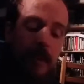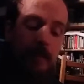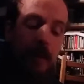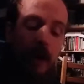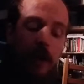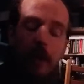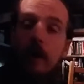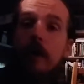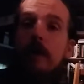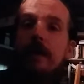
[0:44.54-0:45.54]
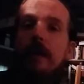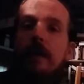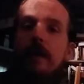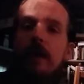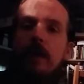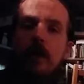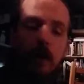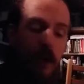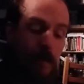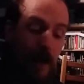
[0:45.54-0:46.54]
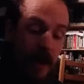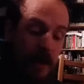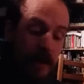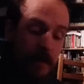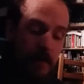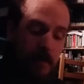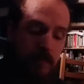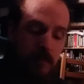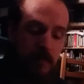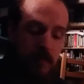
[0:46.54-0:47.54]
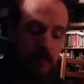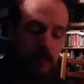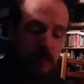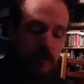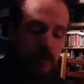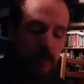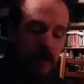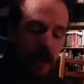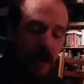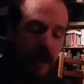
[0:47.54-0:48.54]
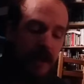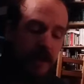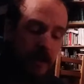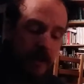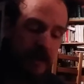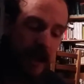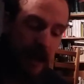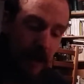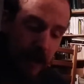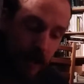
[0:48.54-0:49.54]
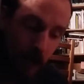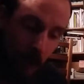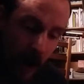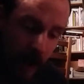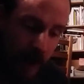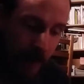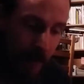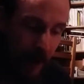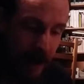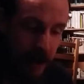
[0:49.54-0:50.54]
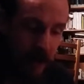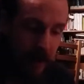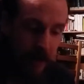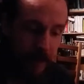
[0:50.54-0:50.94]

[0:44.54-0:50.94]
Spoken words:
Book third would have been, I guess you could say, the red magic,